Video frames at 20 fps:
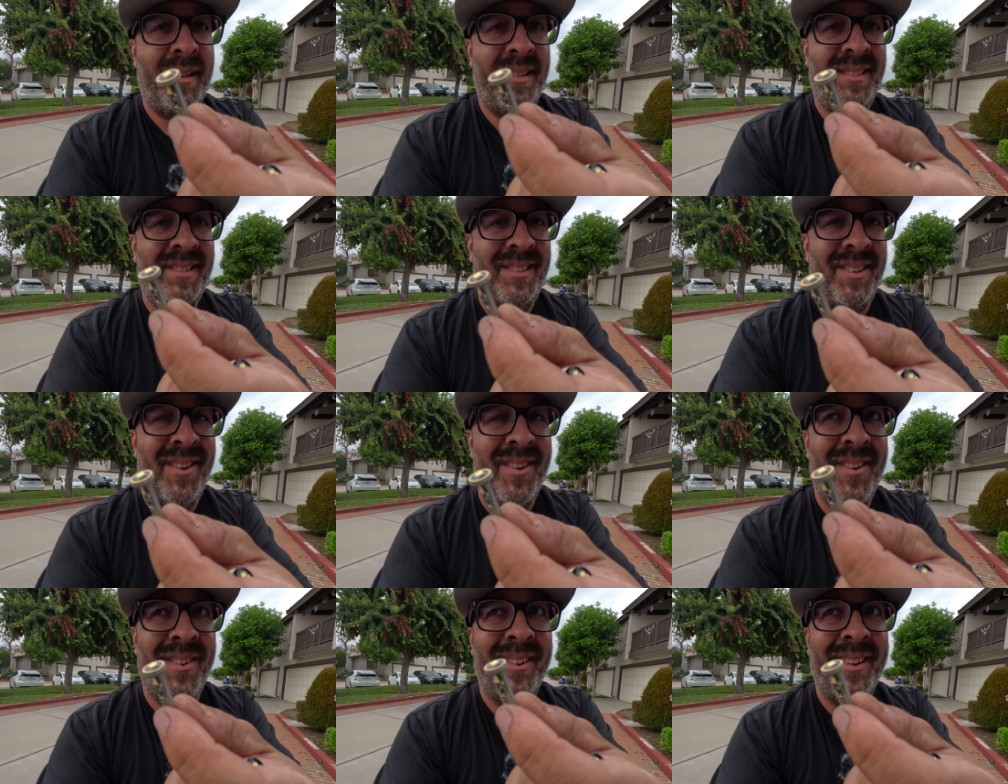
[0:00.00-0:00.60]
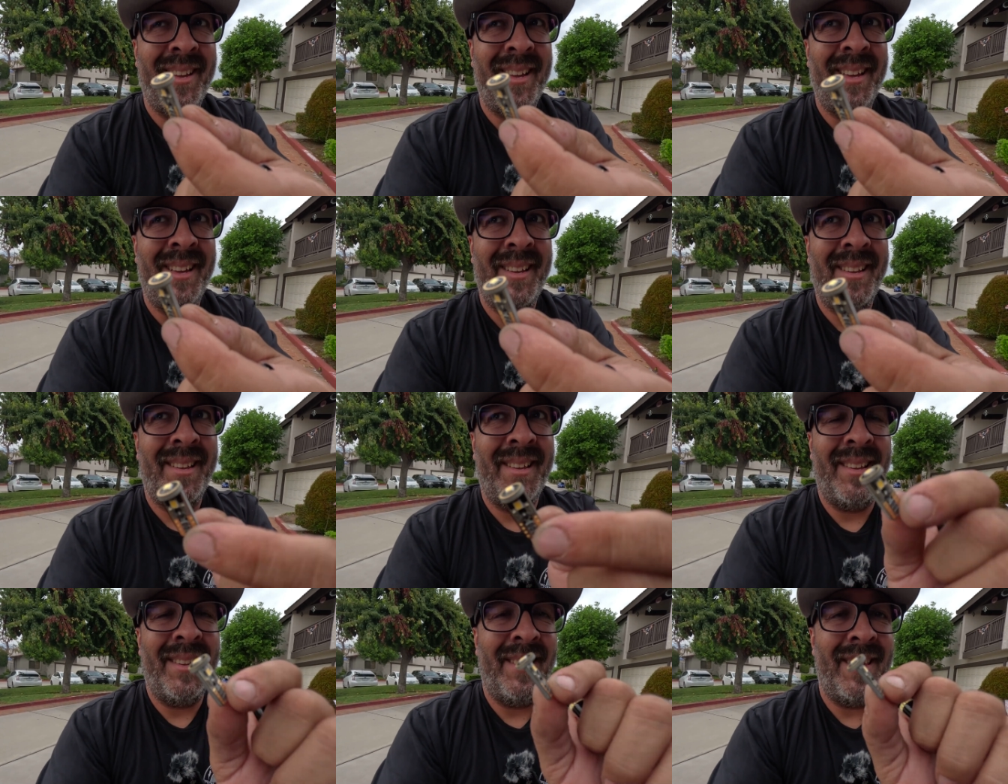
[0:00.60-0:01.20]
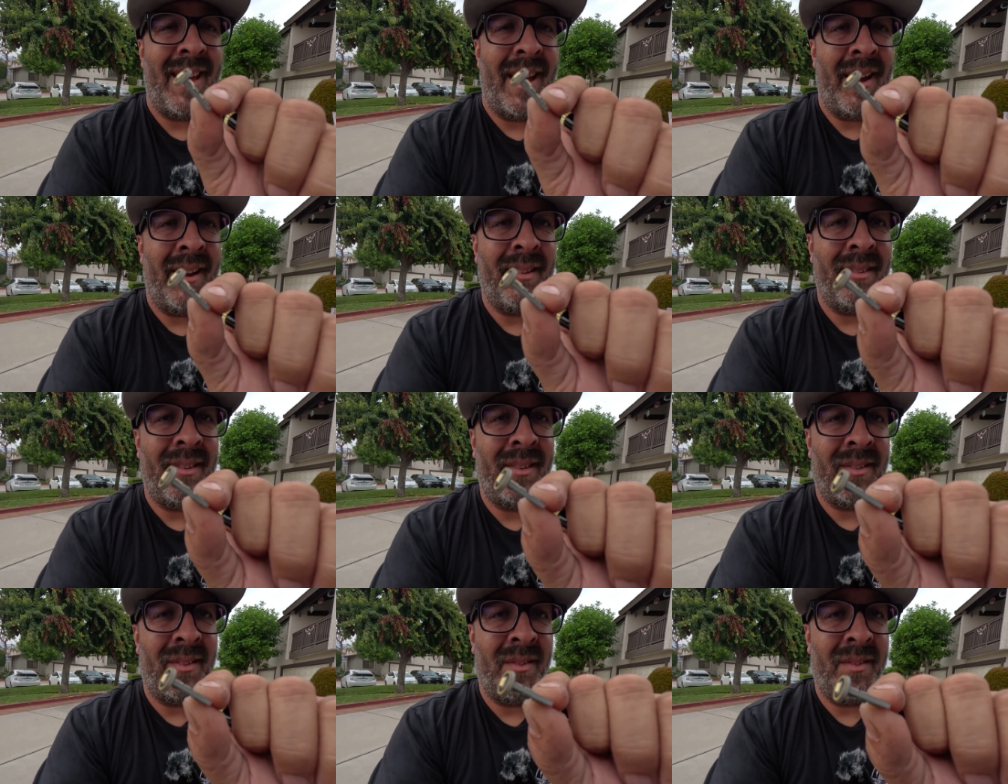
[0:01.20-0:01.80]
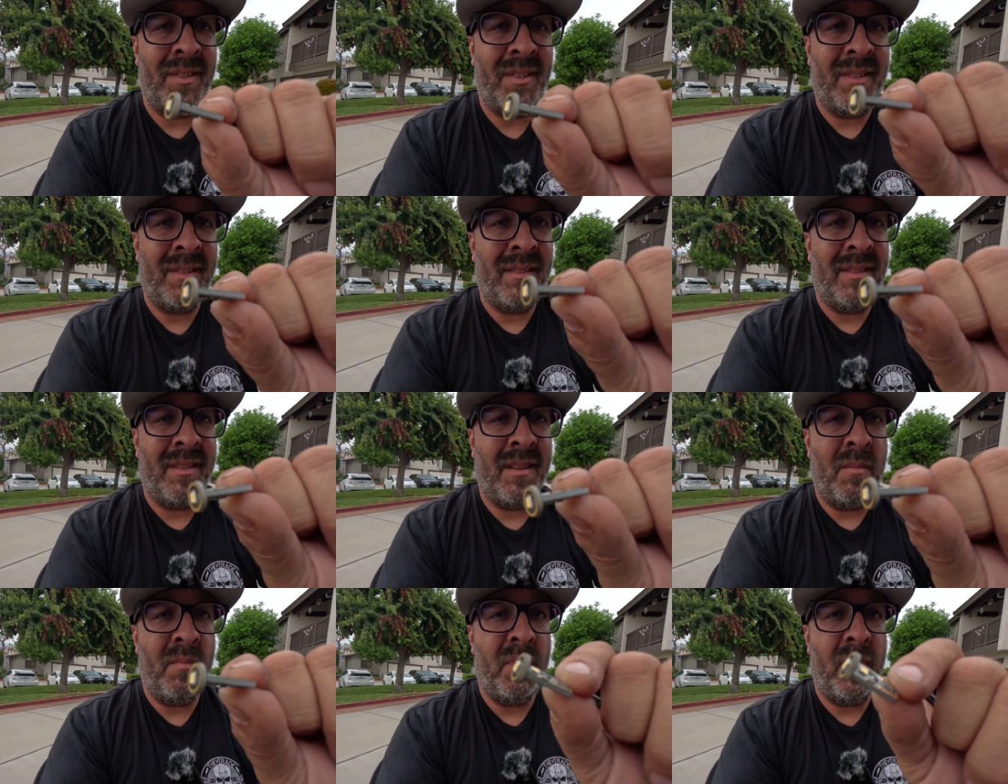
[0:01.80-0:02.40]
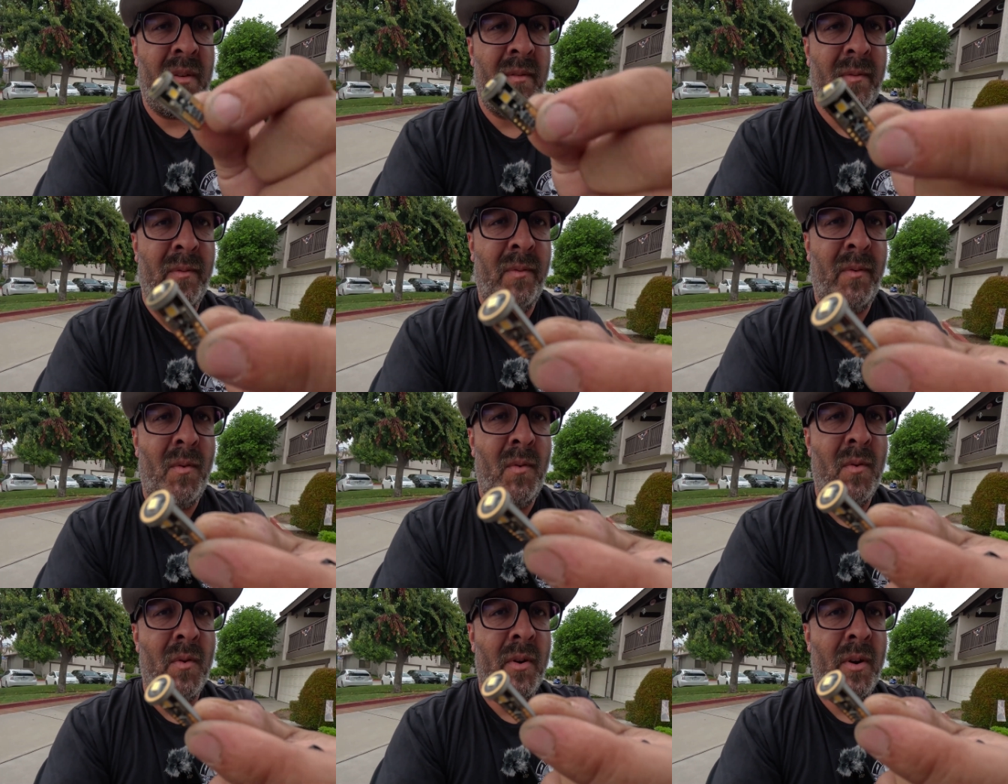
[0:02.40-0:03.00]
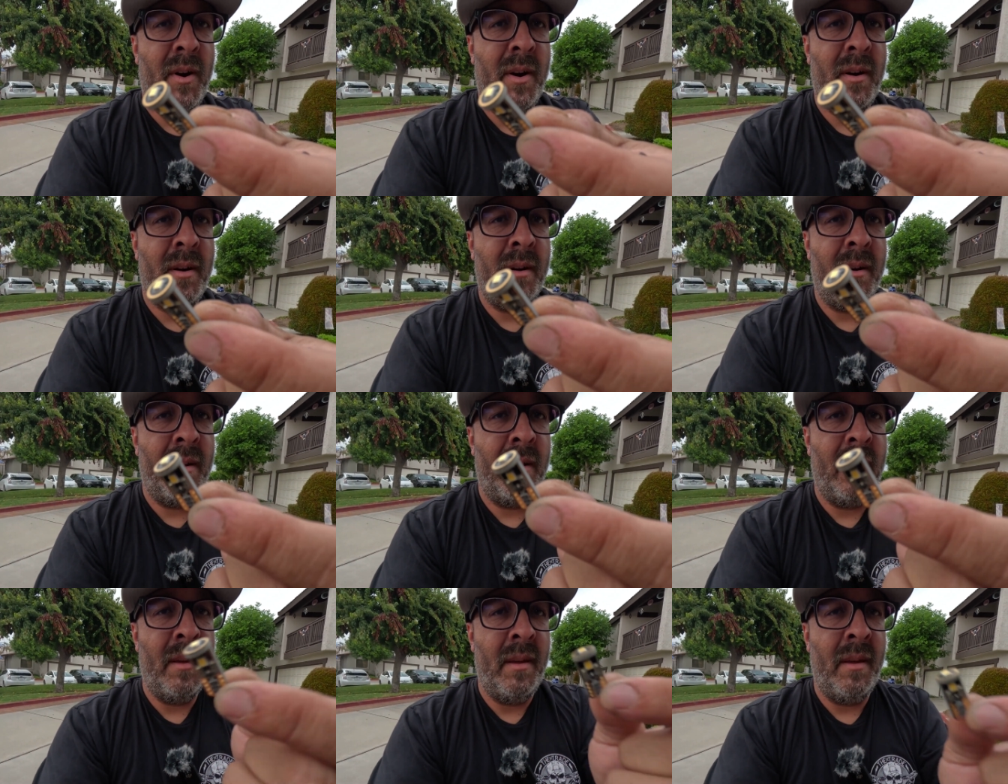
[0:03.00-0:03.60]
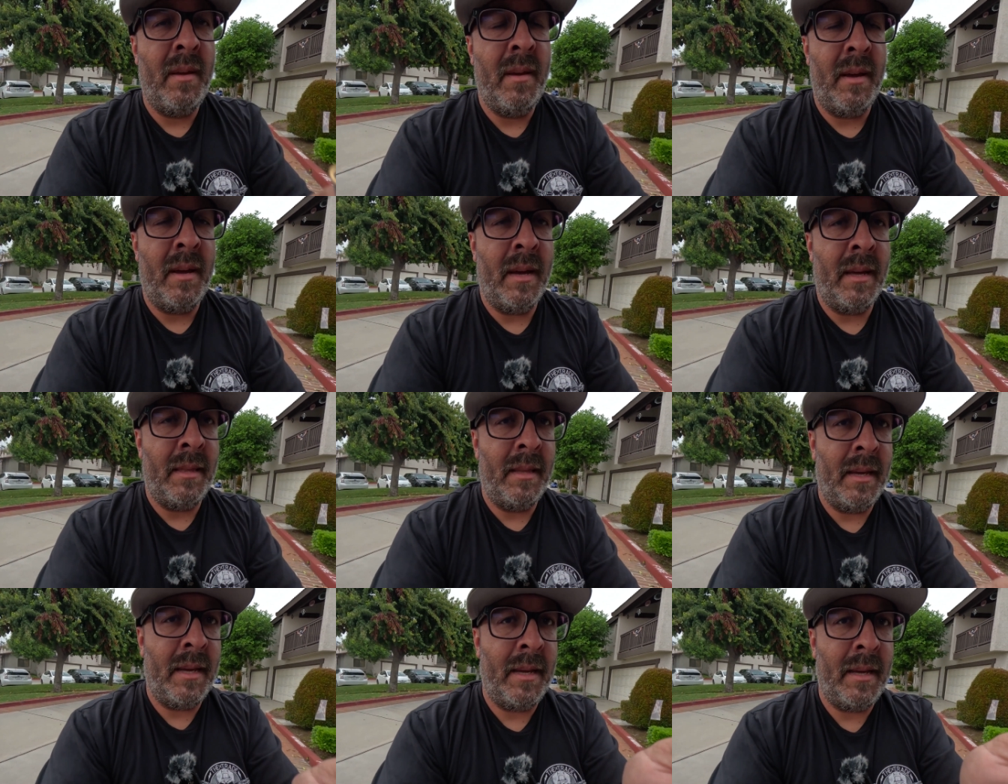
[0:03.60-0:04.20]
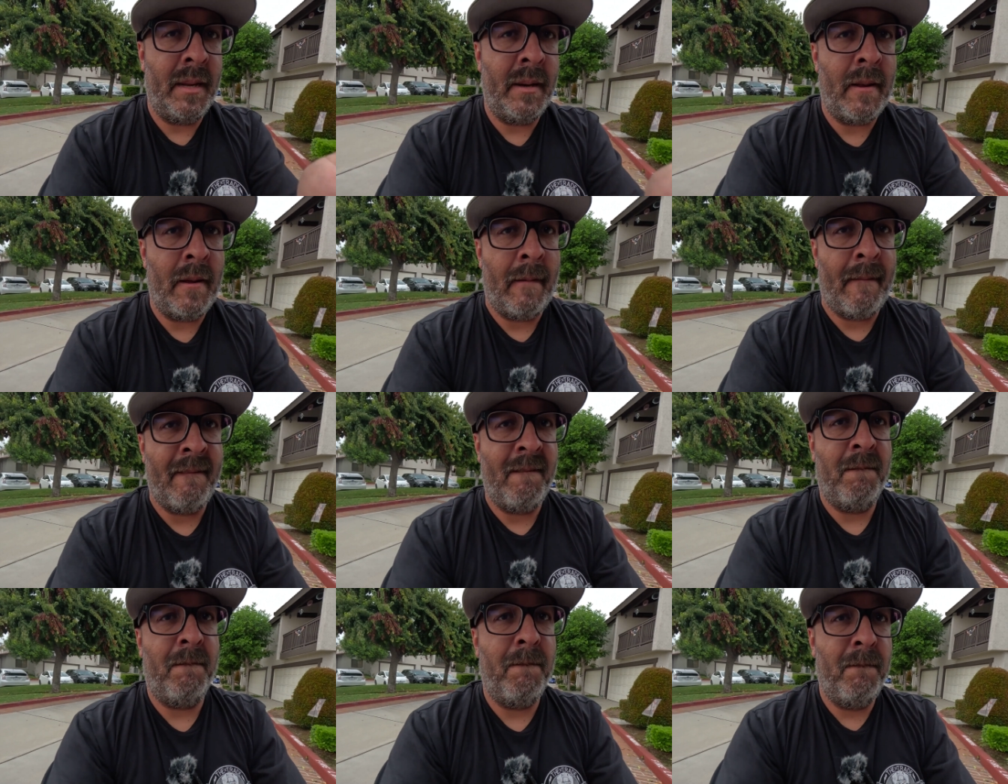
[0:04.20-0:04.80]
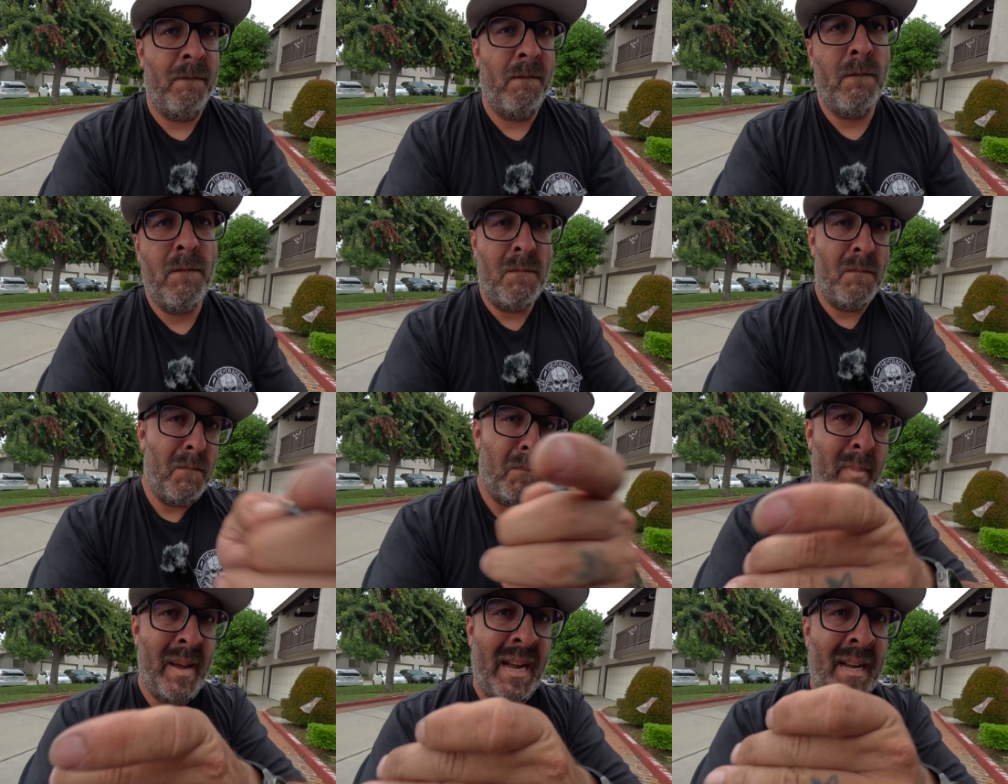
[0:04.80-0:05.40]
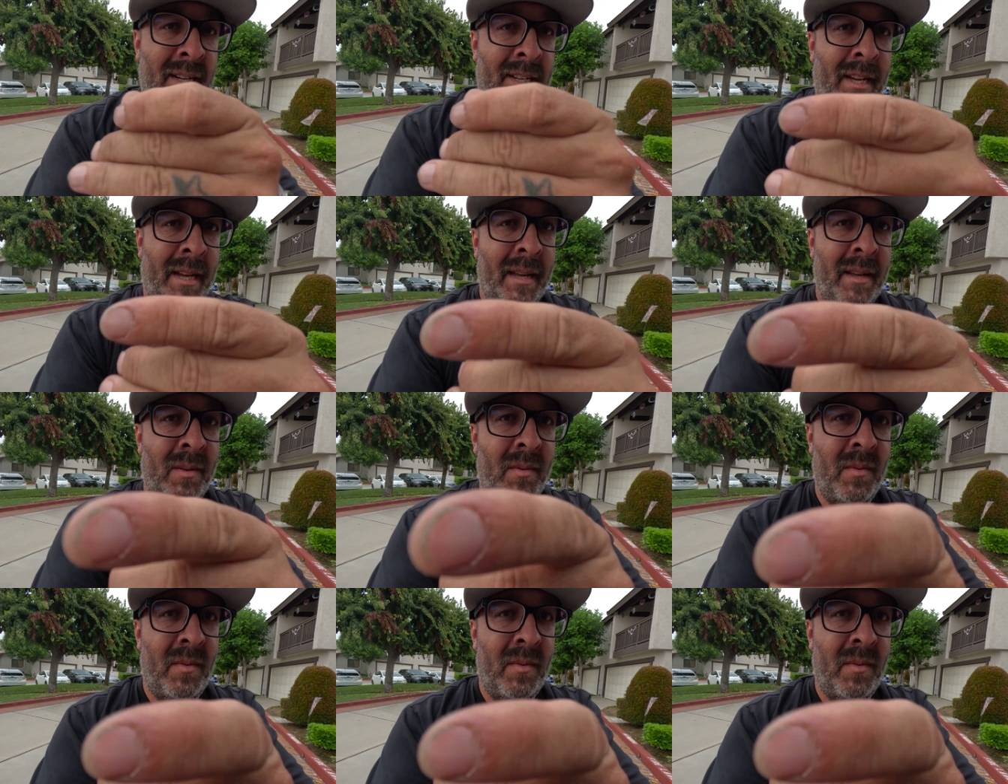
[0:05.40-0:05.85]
So yeah, this is the before, and then magic.